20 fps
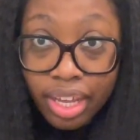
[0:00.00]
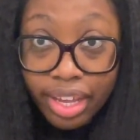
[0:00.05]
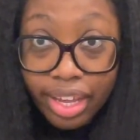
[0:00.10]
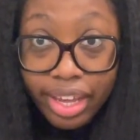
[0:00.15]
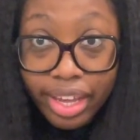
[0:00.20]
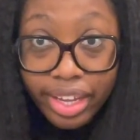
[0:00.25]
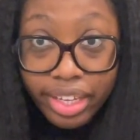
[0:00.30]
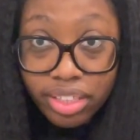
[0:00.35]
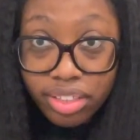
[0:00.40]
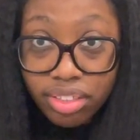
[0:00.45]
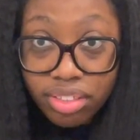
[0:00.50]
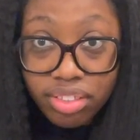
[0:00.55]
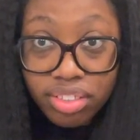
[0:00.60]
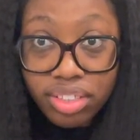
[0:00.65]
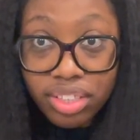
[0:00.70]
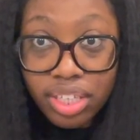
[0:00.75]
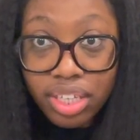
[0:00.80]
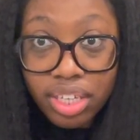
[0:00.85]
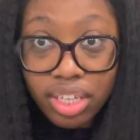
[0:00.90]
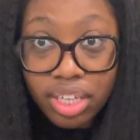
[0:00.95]

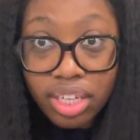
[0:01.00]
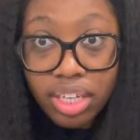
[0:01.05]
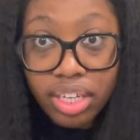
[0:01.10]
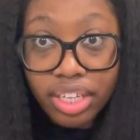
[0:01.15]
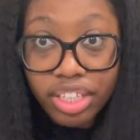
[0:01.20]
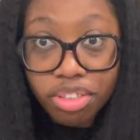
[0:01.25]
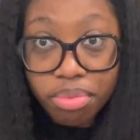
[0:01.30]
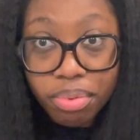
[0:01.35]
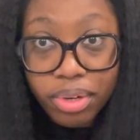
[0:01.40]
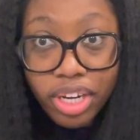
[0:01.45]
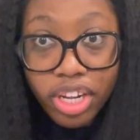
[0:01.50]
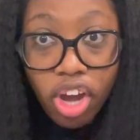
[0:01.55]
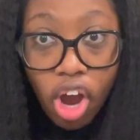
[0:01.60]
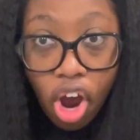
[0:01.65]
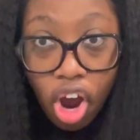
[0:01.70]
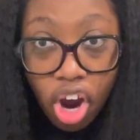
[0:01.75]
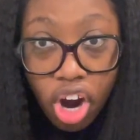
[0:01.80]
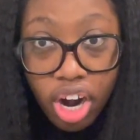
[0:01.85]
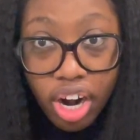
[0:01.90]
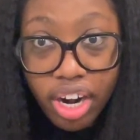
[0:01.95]
it's pretty
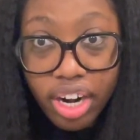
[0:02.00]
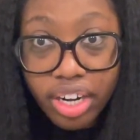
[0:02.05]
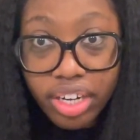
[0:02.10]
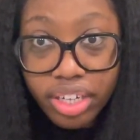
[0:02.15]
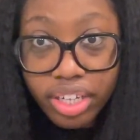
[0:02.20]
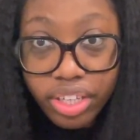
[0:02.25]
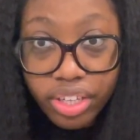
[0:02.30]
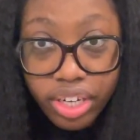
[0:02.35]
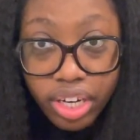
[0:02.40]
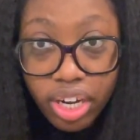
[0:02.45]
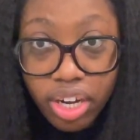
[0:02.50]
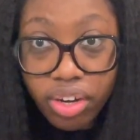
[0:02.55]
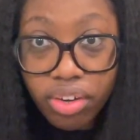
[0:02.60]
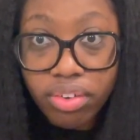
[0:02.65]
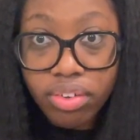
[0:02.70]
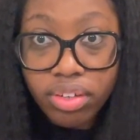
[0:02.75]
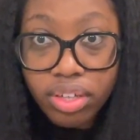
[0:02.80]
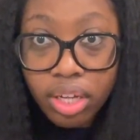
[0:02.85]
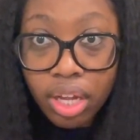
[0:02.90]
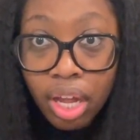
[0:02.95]
hard, you
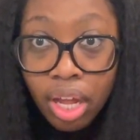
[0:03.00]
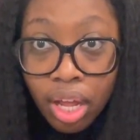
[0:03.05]
know,